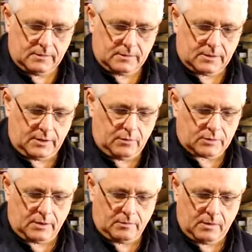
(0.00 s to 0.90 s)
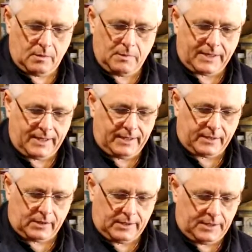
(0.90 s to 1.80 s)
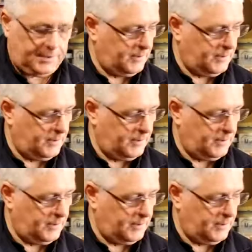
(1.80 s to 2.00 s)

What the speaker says: to use a mechanical aid